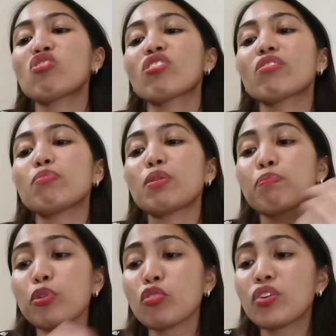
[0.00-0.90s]
which has been
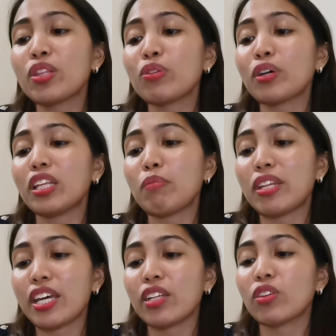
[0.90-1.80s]
proven to
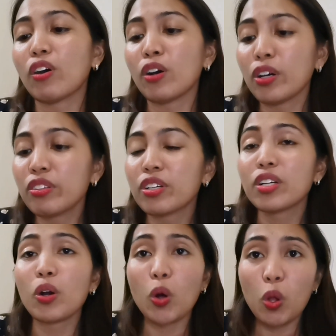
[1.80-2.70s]
eliminate
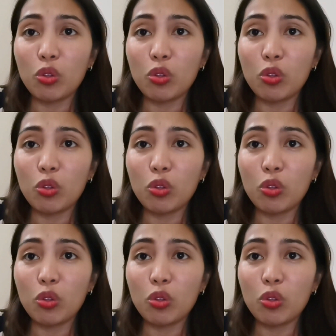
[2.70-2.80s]
odor,